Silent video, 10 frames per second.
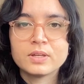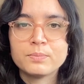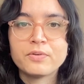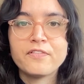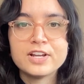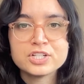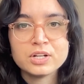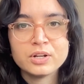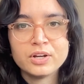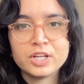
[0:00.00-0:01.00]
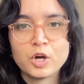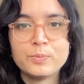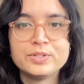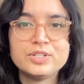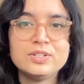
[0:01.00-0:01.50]
Professional learning
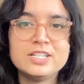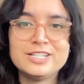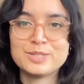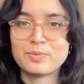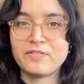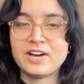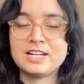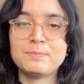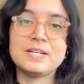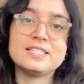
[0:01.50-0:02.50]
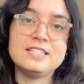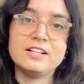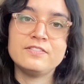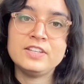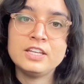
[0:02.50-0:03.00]
opportunities provided by
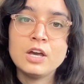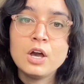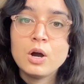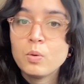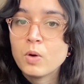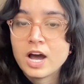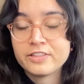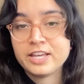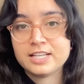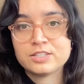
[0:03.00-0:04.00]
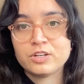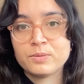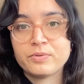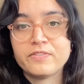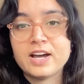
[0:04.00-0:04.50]
CLV or other external
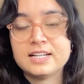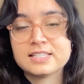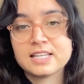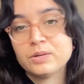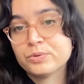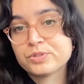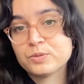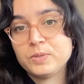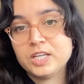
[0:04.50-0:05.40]
providers can also be